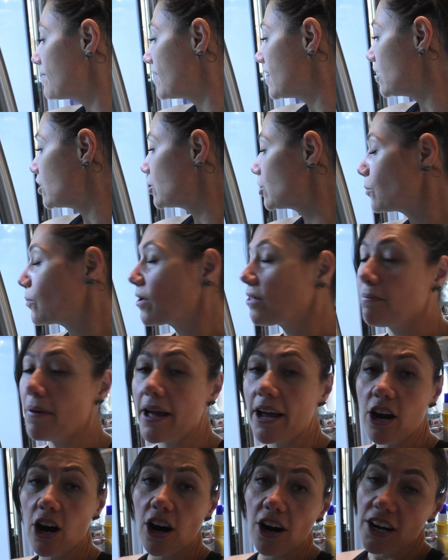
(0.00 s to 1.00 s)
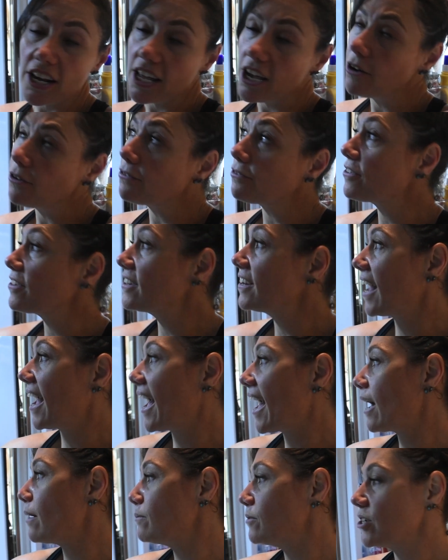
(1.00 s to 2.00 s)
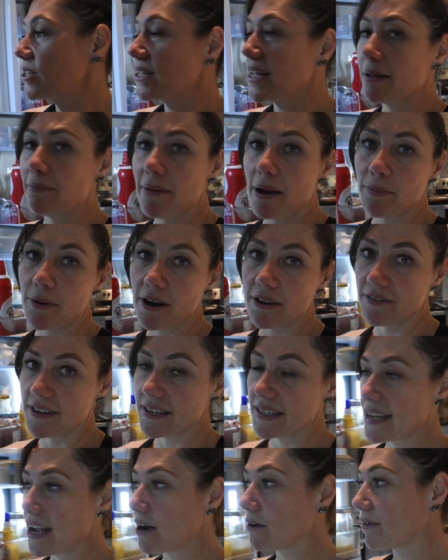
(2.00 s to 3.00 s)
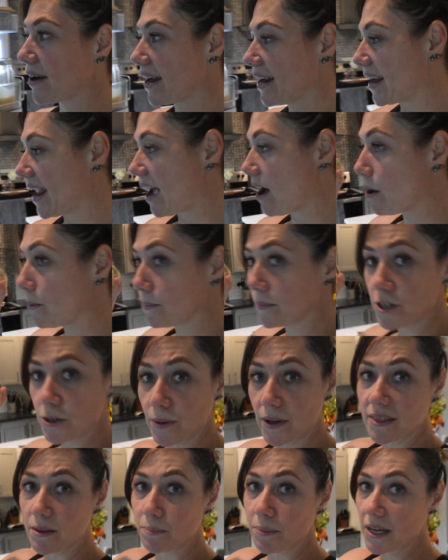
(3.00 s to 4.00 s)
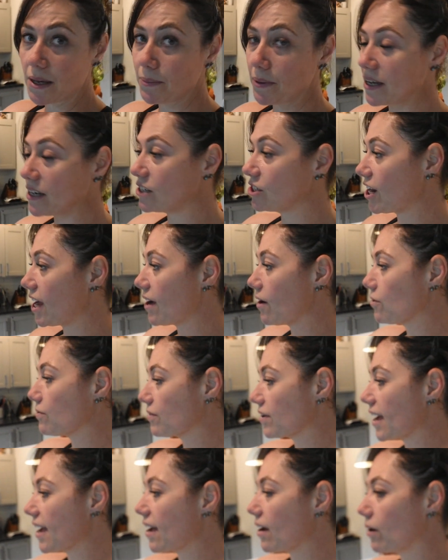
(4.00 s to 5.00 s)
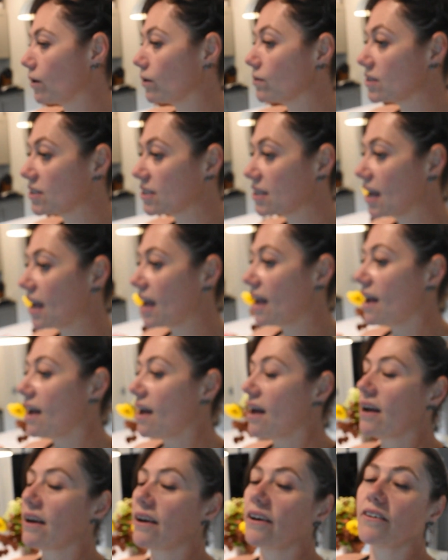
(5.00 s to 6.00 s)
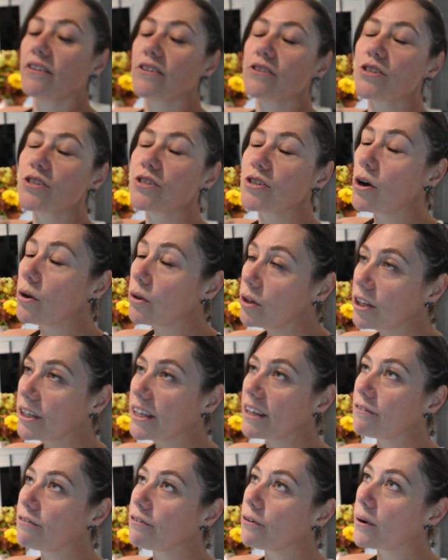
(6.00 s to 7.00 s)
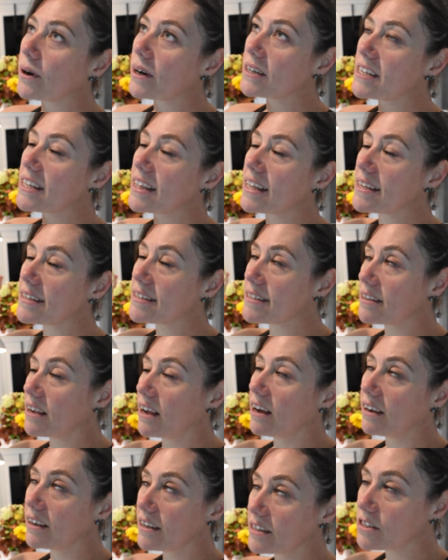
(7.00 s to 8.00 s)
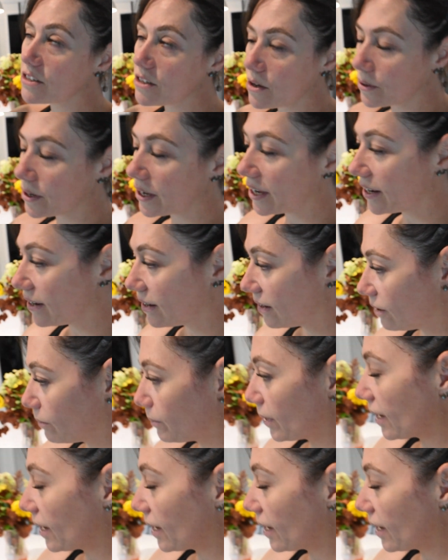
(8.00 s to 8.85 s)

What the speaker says: finished with my cardio for the day. I'm just getting my breakfast out right now. I'm doing the PB&J overnight oats. So looking forward to this. Oh, so good. Oh my